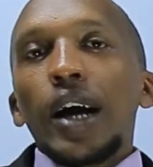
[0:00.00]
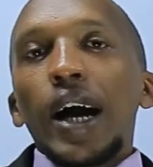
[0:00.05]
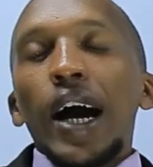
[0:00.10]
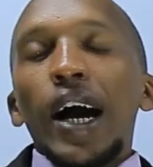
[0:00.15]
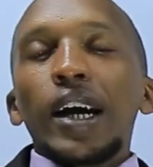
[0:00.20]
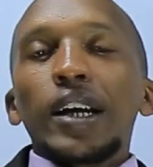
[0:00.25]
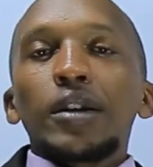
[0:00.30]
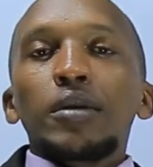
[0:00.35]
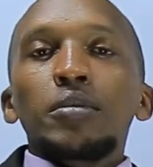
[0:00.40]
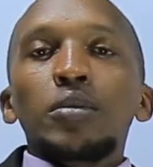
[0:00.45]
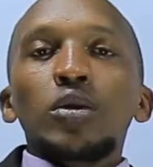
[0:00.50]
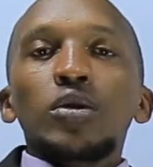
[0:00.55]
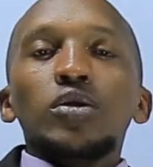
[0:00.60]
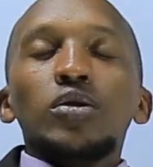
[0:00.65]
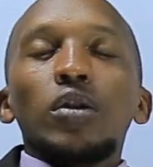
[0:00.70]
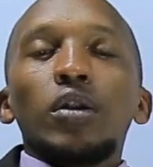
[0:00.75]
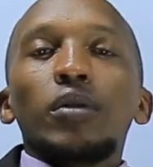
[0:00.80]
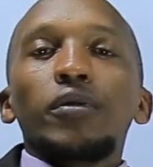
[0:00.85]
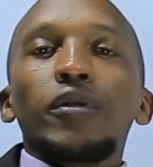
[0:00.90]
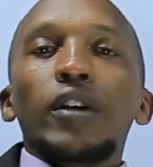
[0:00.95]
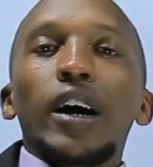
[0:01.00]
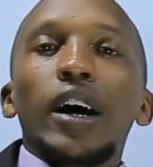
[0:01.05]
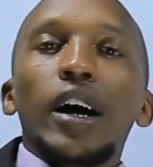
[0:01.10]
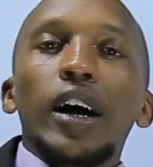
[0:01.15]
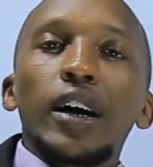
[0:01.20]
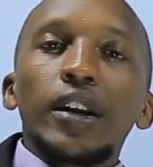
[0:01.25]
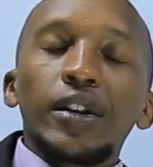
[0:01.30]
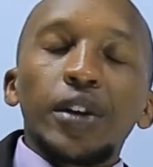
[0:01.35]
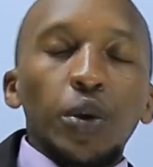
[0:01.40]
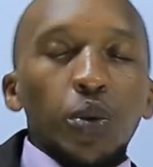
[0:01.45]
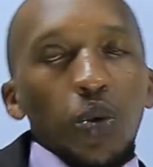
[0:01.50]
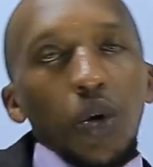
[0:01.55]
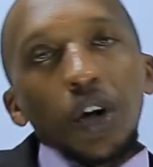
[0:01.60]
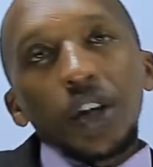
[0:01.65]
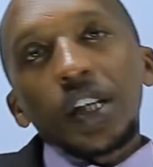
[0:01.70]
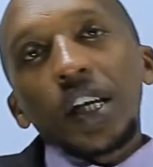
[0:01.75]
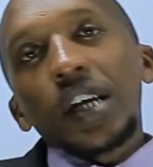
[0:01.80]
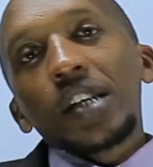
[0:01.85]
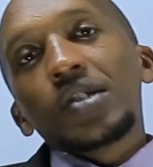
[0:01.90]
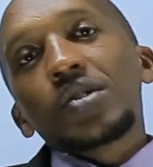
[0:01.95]
And most of uh, the
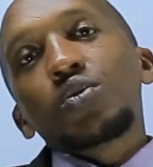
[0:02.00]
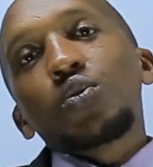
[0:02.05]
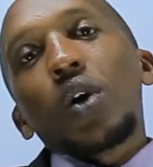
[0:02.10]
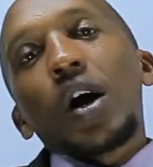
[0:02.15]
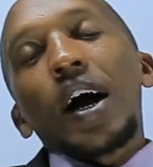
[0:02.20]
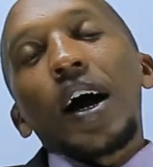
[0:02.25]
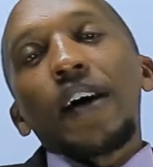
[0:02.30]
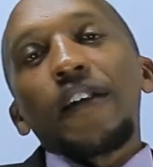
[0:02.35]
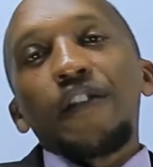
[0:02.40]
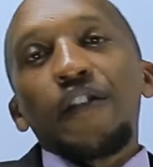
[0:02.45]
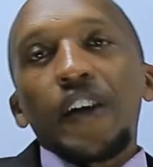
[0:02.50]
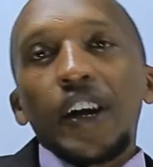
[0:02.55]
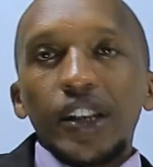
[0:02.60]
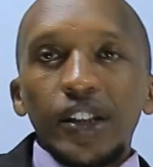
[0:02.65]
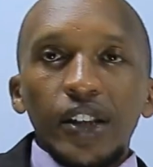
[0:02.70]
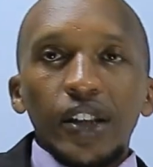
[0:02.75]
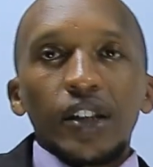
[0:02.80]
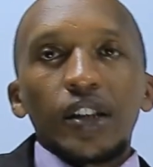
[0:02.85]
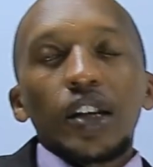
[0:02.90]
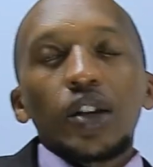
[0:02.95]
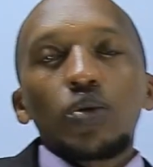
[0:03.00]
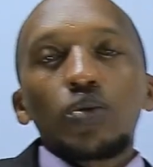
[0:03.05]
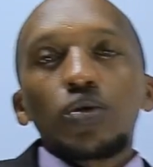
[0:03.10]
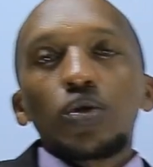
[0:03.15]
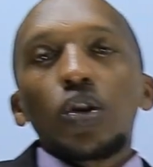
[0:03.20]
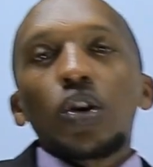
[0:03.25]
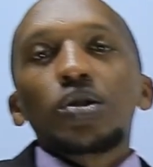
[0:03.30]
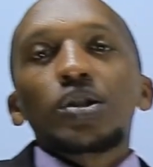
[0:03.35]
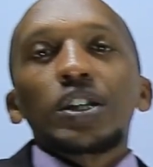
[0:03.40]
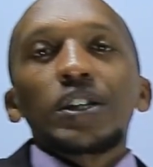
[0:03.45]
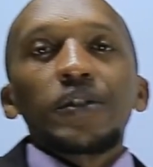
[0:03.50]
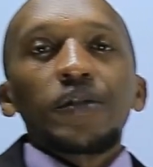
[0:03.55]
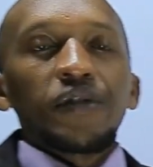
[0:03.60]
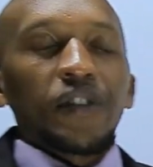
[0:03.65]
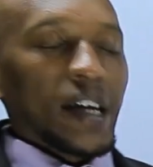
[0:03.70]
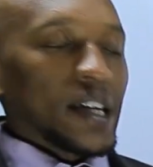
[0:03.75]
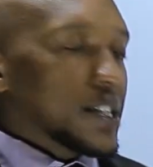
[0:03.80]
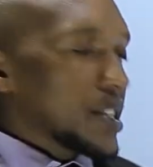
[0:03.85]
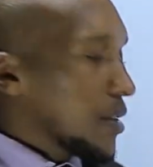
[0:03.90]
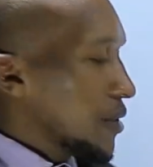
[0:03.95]
warriors were affected. They could not
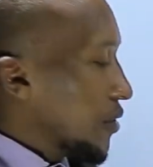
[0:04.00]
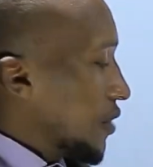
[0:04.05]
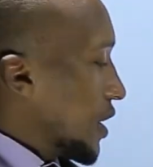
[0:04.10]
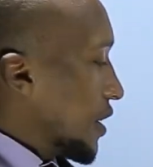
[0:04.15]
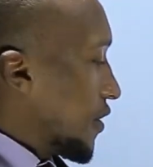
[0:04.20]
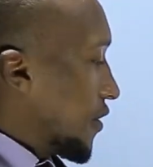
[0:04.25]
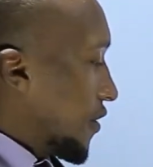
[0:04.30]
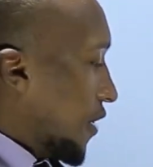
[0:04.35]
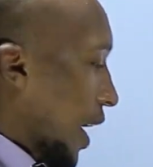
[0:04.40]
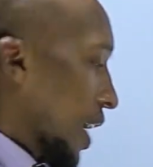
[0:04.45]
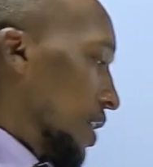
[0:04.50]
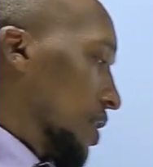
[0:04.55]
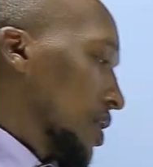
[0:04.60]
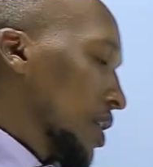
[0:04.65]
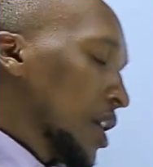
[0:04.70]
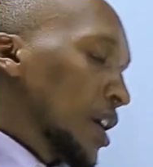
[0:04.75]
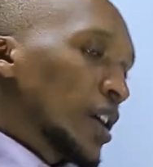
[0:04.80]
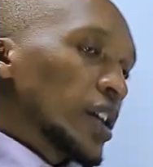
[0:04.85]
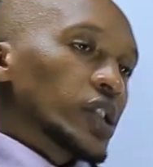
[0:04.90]
effectively fight.